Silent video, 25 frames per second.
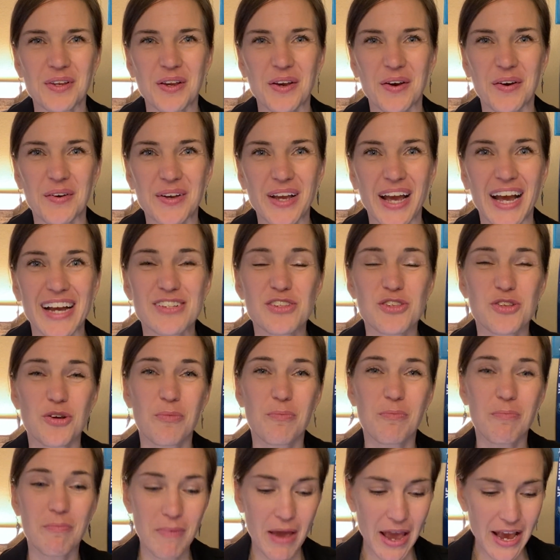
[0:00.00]
Okay, so
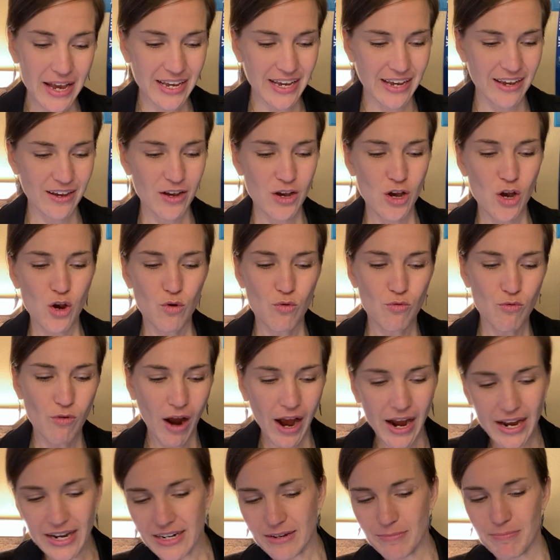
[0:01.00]
make it,
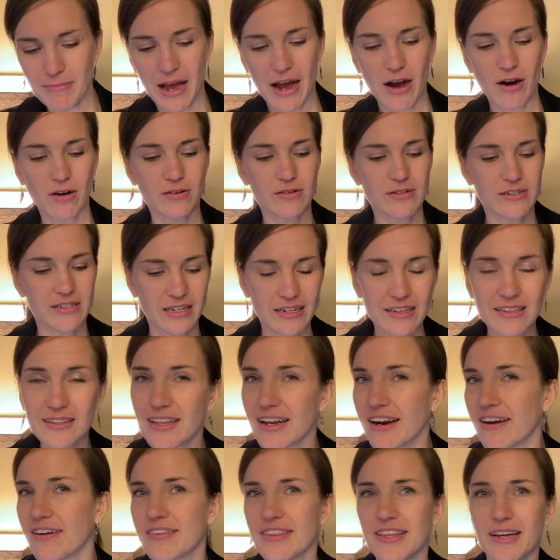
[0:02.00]
write them out,
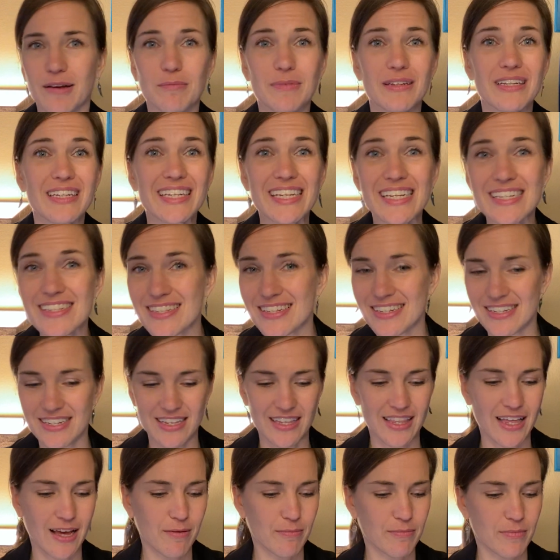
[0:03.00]
declare them, listen
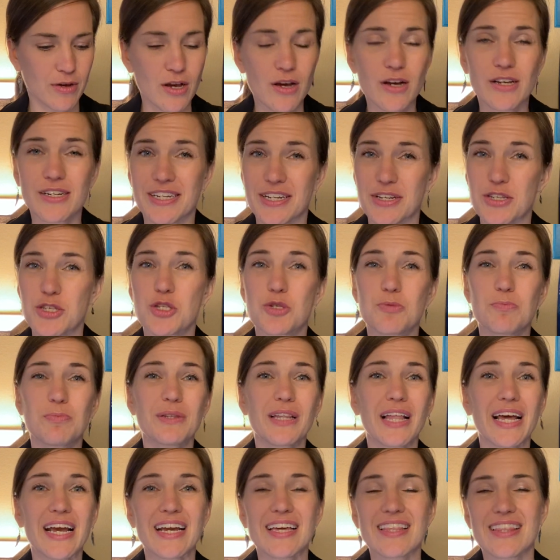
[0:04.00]
to them,
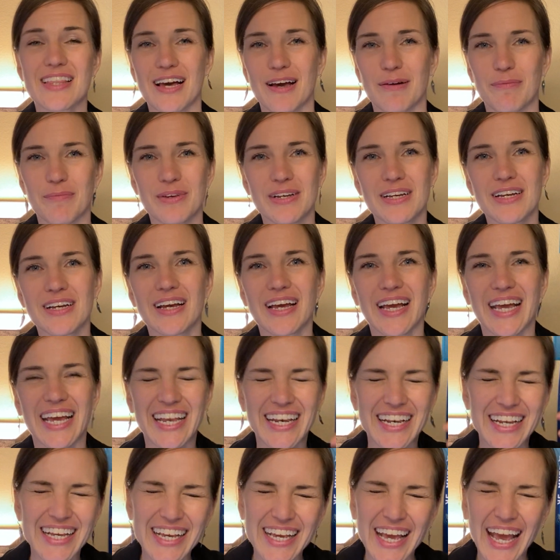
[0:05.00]
display them,
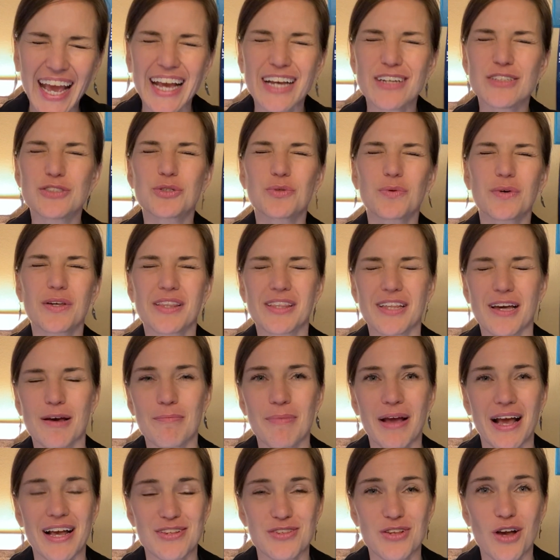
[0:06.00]
engage with
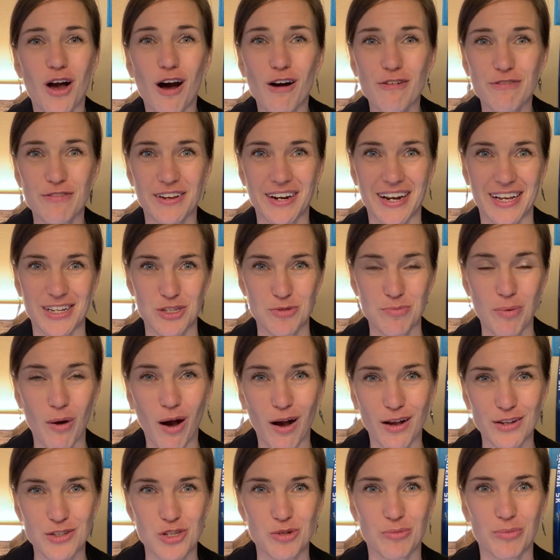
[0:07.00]
them as often as
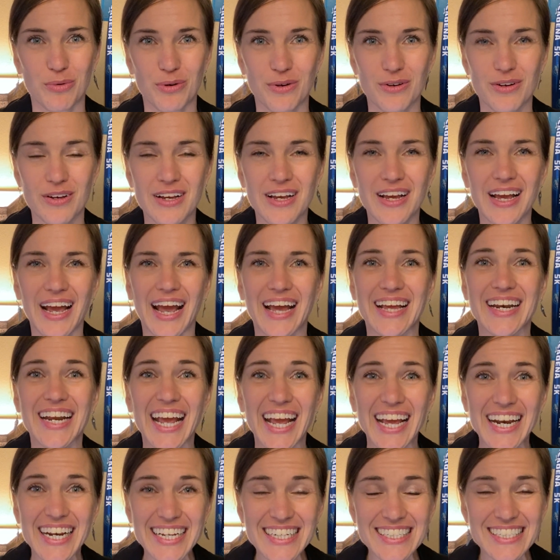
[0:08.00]
possible. And
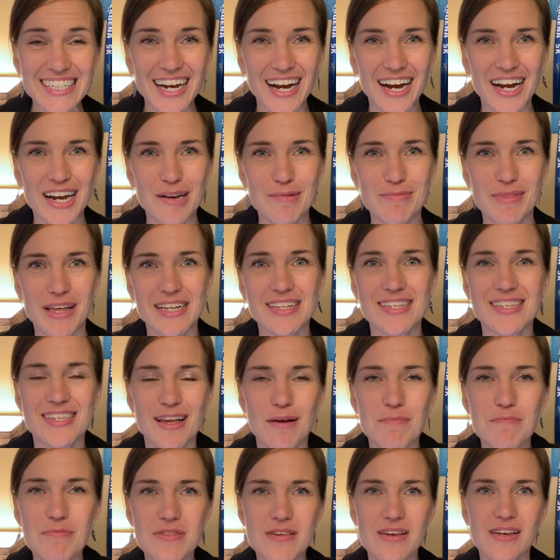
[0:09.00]
any time that
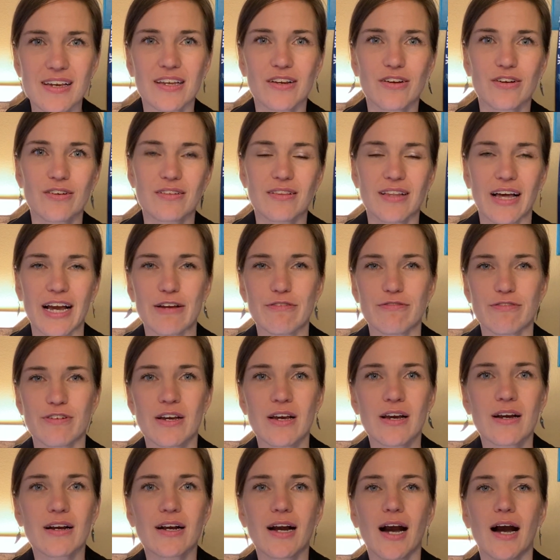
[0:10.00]
something in your life
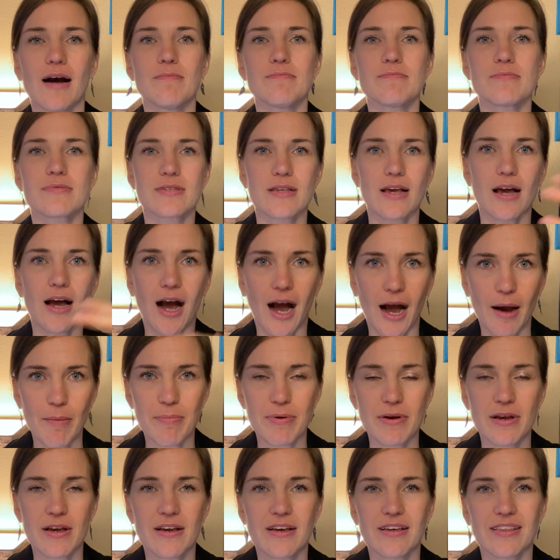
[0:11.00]
comes
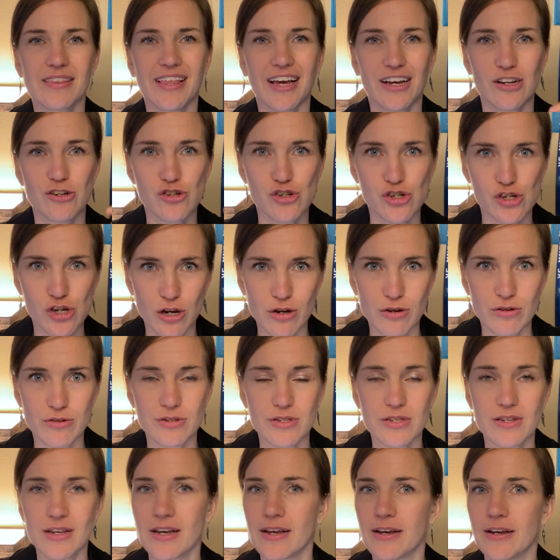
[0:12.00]
up that
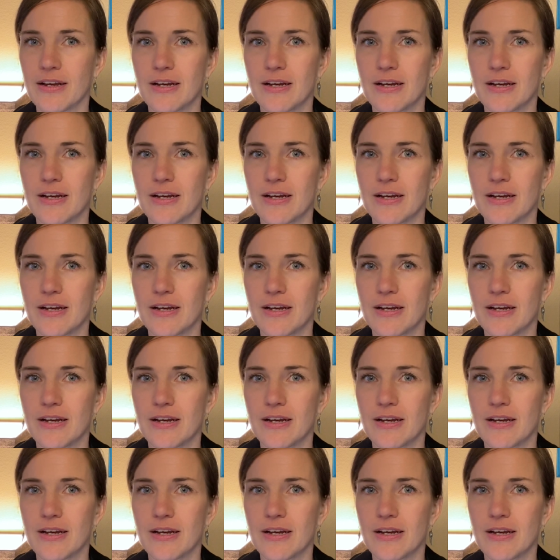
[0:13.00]
shows,